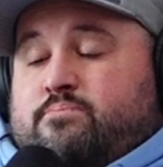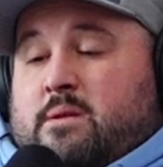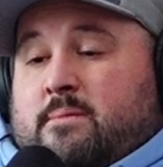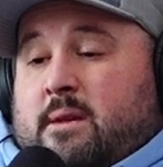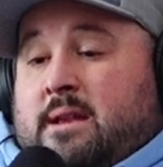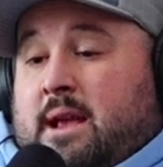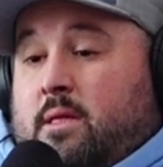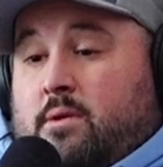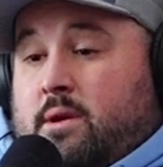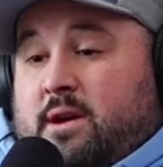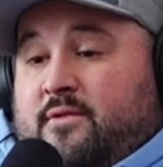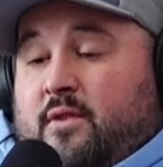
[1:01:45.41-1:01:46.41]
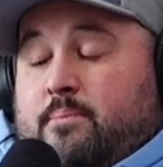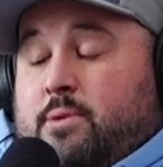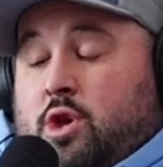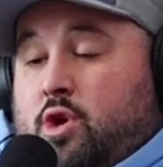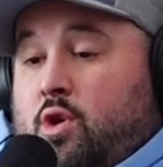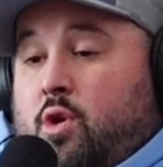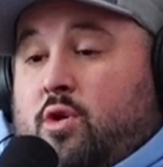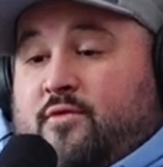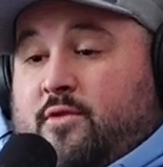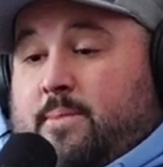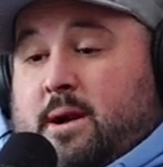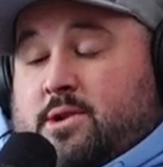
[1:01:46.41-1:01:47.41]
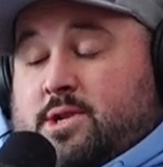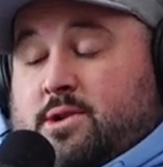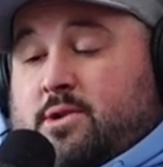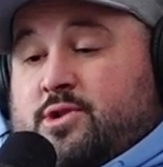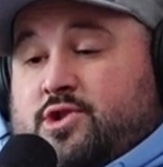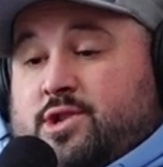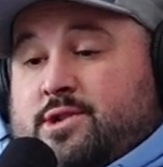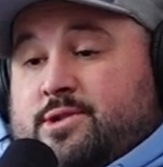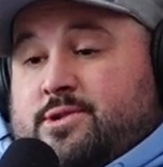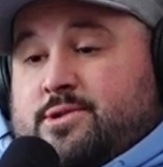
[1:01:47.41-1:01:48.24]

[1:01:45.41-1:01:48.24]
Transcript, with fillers: and Yellowknife are beautiful parts of the country. The